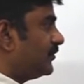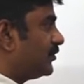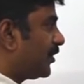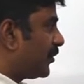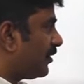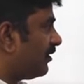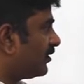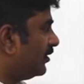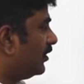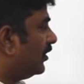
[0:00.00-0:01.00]
10 power
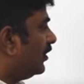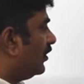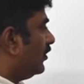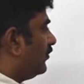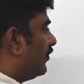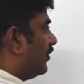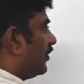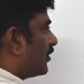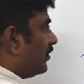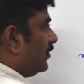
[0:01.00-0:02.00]

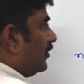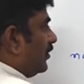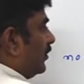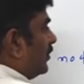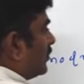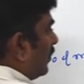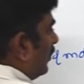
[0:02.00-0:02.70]
4. So